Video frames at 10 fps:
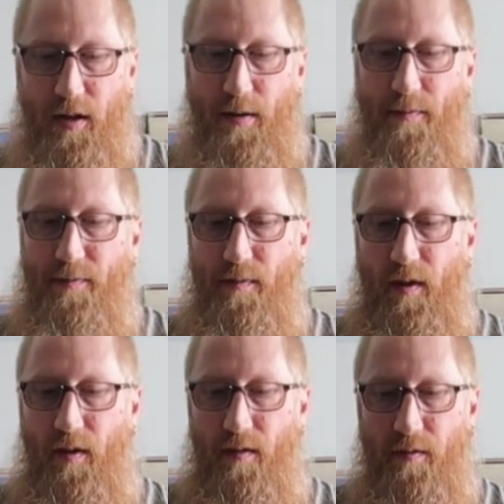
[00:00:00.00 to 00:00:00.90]
a
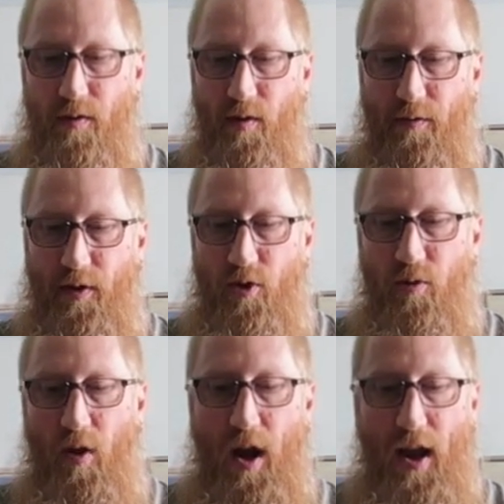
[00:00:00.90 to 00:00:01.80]
sort of a
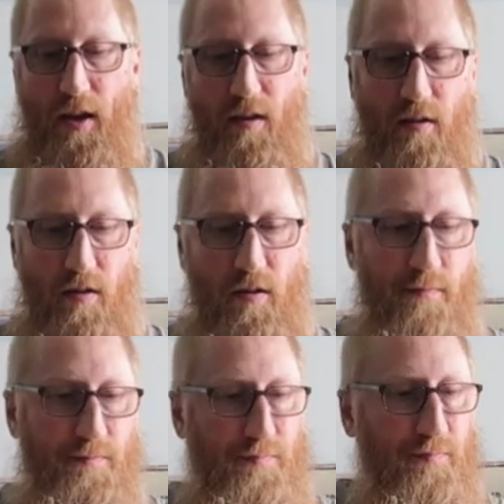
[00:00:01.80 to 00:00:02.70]

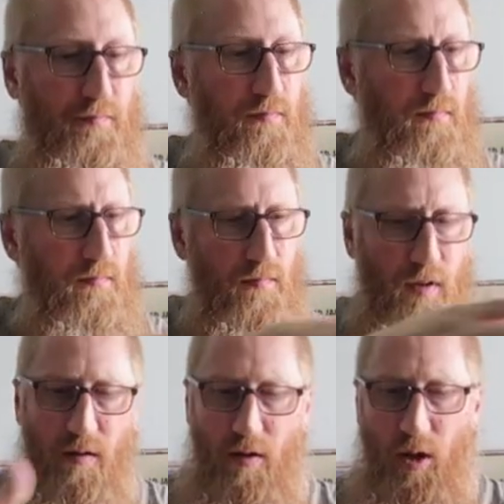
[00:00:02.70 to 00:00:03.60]
triangular
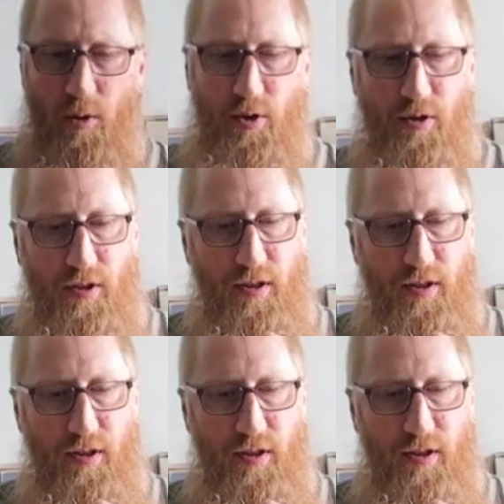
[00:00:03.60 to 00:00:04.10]
closure